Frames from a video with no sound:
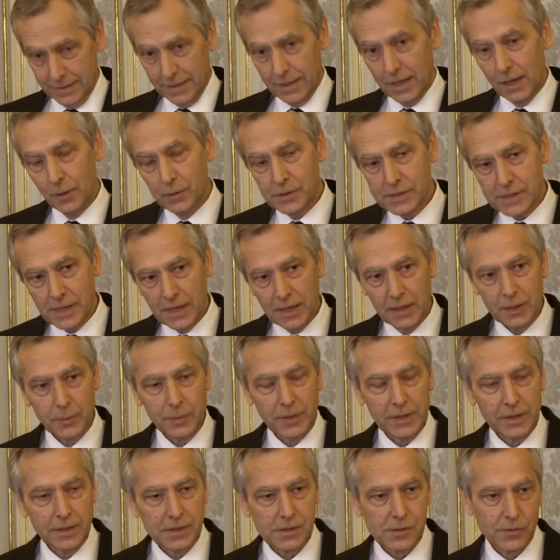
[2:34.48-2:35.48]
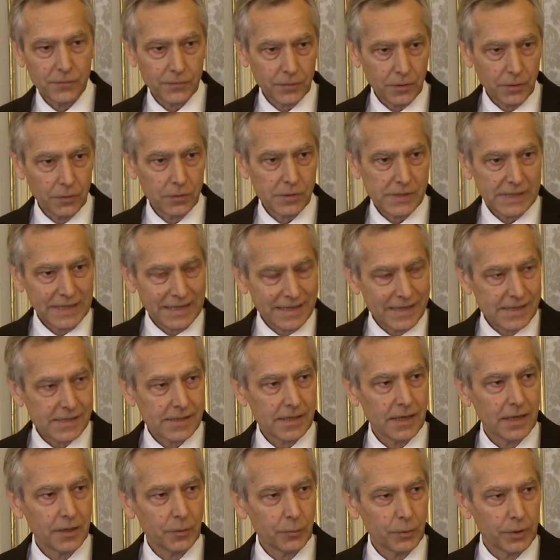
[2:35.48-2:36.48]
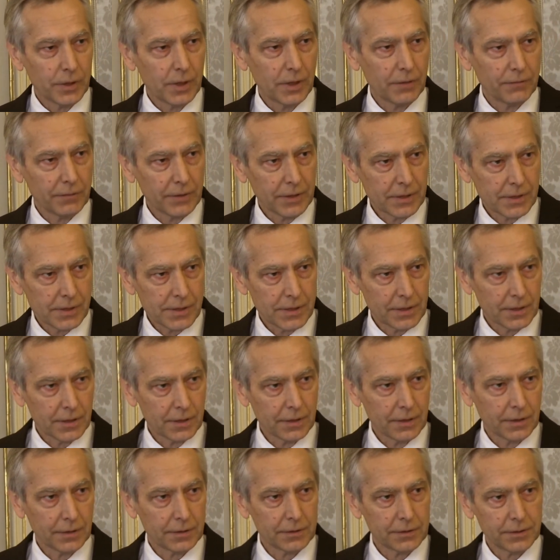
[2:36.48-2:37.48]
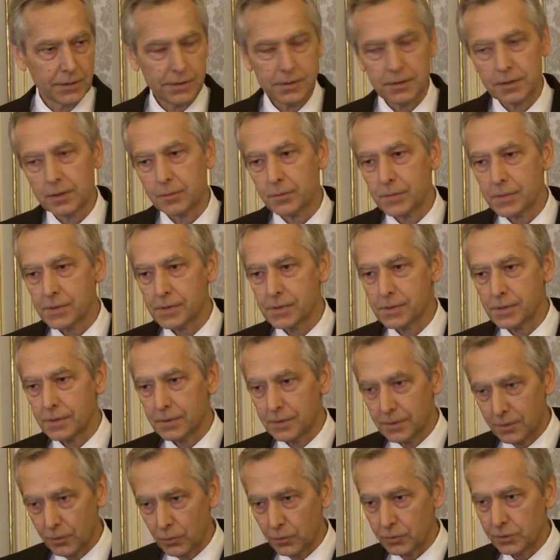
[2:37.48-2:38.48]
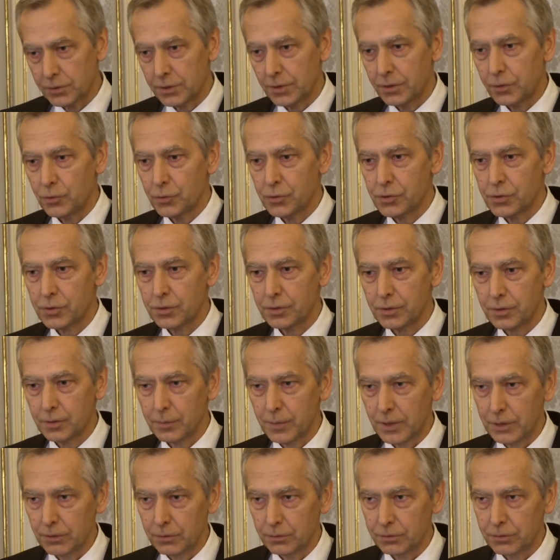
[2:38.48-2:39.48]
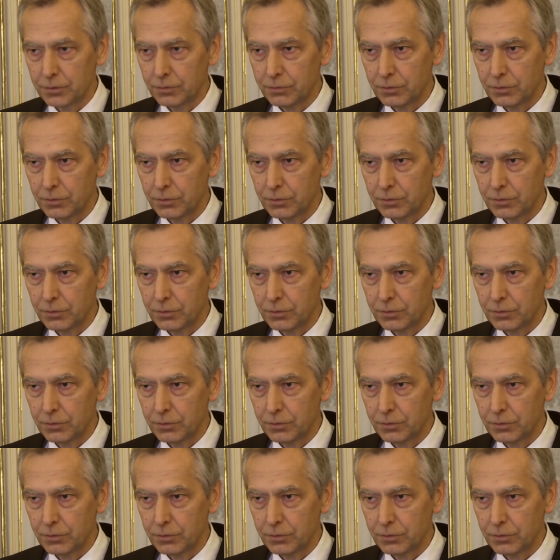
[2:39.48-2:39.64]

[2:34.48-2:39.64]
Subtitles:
Outside means, of course, inside we have internal systems, constitutional, but also